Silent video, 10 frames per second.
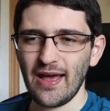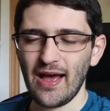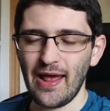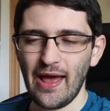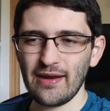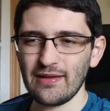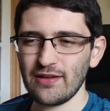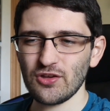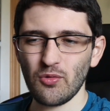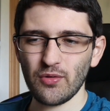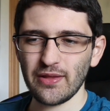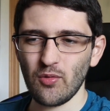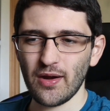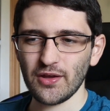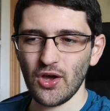I, I, don't really
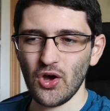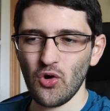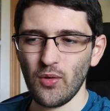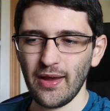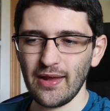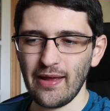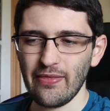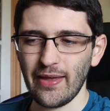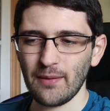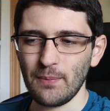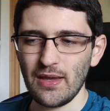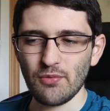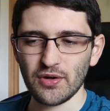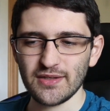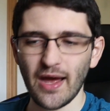want to go and, and like be
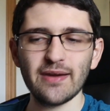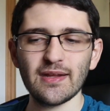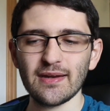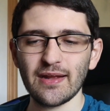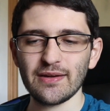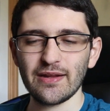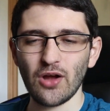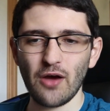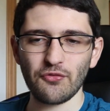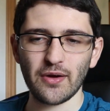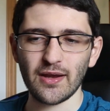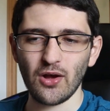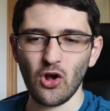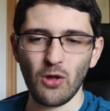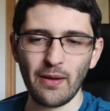redundant in, in offering
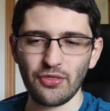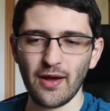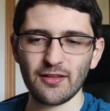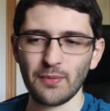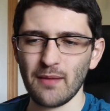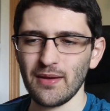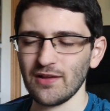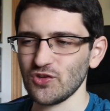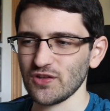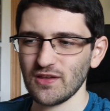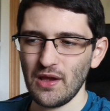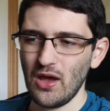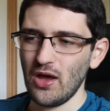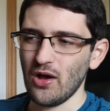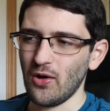all my thoughts, but I mean, it's just
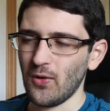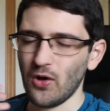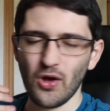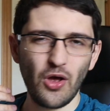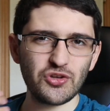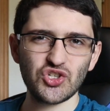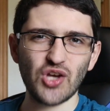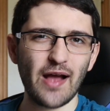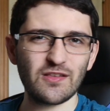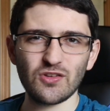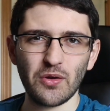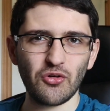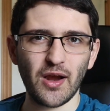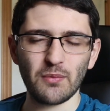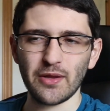all shot so
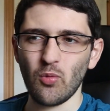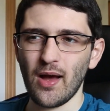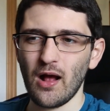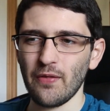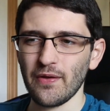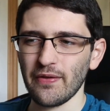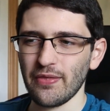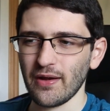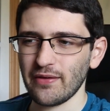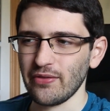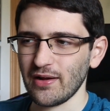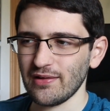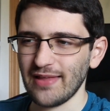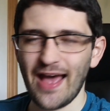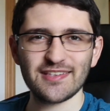incredibly well. The, the the
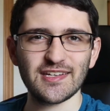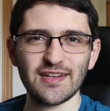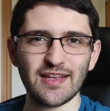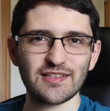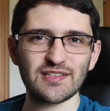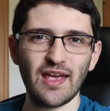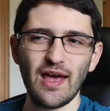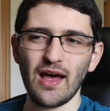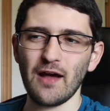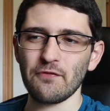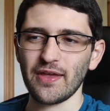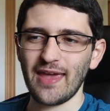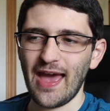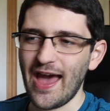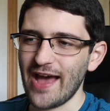classiness of the
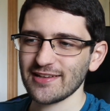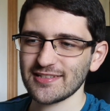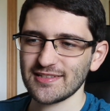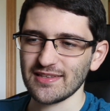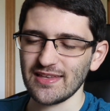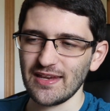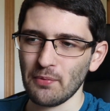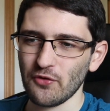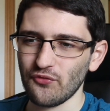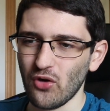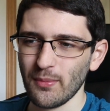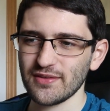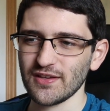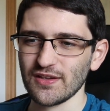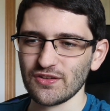cast, the
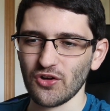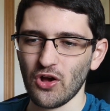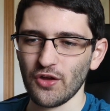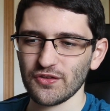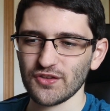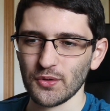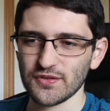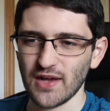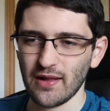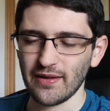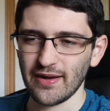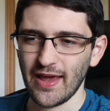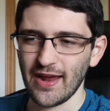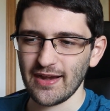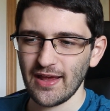performances are all so solid,
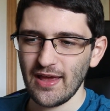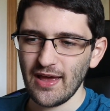and